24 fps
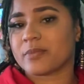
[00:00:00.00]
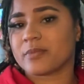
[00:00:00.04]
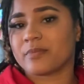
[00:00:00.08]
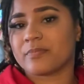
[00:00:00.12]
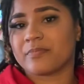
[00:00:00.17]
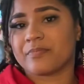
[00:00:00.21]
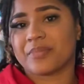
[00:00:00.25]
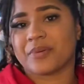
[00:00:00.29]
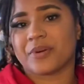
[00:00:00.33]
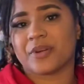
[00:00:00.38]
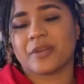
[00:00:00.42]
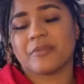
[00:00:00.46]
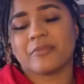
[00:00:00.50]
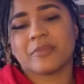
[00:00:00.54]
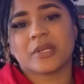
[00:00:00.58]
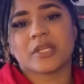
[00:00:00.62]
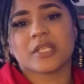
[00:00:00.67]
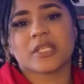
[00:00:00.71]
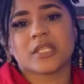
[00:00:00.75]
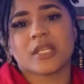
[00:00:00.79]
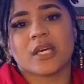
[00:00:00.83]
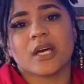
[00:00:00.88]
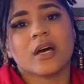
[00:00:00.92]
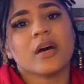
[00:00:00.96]
pretty
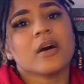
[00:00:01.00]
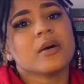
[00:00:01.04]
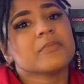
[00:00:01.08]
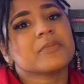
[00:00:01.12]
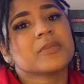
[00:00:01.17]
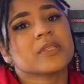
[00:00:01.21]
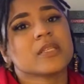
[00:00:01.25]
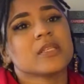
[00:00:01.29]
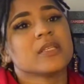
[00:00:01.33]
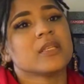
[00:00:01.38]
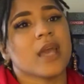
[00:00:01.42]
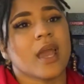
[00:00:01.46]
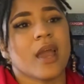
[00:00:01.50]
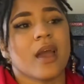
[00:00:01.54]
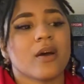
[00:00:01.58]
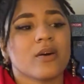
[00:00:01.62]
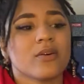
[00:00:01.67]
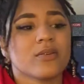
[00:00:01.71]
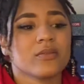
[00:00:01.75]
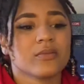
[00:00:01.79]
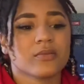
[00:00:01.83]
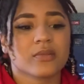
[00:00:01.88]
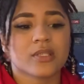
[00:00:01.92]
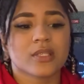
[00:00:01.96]
much the ups, the
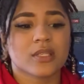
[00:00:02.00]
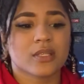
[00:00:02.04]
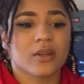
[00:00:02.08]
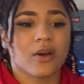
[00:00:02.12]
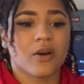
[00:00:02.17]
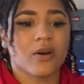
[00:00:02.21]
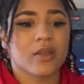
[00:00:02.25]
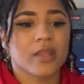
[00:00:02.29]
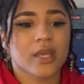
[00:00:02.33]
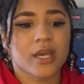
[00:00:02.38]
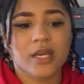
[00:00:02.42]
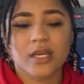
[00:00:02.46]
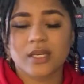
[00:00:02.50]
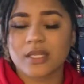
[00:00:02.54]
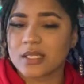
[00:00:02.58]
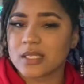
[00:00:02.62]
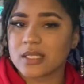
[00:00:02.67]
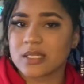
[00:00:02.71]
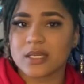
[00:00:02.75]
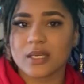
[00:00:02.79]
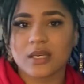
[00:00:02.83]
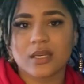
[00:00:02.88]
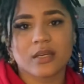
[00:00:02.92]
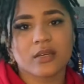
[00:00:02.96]
downs, and all that good
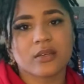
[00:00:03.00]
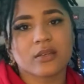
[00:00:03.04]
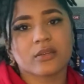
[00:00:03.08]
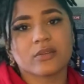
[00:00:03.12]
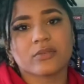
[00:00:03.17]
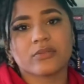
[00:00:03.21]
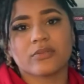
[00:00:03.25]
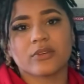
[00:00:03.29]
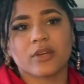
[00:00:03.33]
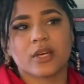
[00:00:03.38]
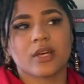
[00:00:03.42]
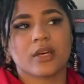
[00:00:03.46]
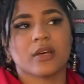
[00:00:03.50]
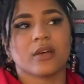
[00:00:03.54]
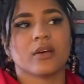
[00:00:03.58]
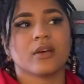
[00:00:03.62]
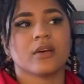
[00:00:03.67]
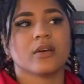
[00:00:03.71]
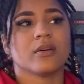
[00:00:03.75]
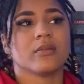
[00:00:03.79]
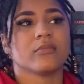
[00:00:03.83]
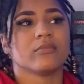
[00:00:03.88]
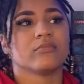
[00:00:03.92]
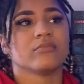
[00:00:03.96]
stuff.
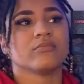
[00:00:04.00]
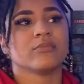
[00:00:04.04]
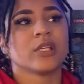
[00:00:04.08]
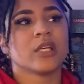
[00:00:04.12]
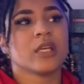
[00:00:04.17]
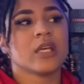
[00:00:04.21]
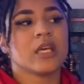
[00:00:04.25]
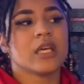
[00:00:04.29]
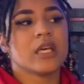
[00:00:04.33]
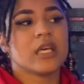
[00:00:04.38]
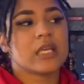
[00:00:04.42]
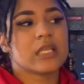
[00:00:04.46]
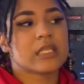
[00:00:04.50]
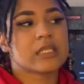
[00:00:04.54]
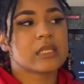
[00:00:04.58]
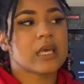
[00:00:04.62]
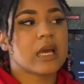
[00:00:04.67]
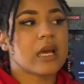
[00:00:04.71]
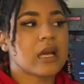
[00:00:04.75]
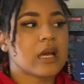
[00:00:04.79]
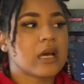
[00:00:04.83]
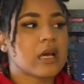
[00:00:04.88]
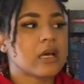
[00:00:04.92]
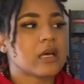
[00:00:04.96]
Um, it's
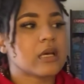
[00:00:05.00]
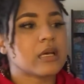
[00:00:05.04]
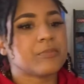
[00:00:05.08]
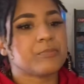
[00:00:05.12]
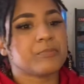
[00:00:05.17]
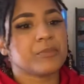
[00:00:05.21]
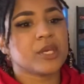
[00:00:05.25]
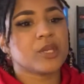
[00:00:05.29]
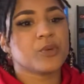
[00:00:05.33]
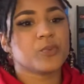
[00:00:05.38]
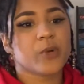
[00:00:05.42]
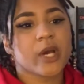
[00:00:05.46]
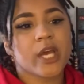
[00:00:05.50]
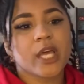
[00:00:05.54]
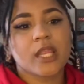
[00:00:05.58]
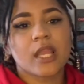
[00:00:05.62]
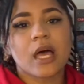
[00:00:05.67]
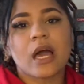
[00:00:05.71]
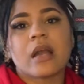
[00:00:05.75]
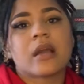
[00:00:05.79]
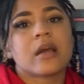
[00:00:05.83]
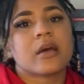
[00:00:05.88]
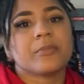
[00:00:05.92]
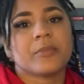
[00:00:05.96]
like a midway
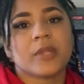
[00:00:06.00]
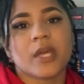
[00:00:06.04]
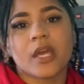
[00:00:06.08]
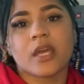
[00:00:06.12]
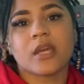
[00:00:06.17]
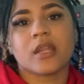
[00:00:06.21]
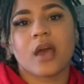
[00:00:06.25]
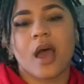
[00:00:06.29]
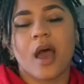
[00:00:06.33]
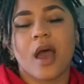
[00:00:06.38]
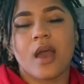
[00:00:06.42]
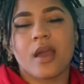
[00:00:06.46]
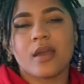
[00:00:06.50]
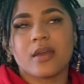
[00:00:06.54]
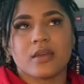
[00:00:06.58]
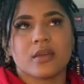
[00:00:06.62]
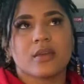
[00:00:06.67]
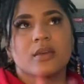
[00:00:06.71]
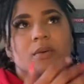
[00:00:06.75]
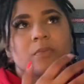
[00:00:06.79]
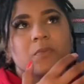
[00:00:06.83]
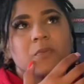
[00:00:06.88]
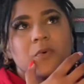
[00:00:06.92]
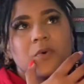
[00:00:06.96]
lockup day. I
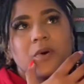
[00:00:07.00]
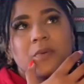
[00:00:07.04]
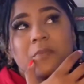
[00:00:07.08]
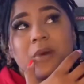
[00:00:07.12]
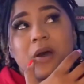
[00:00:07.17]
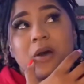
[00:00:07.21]
am on my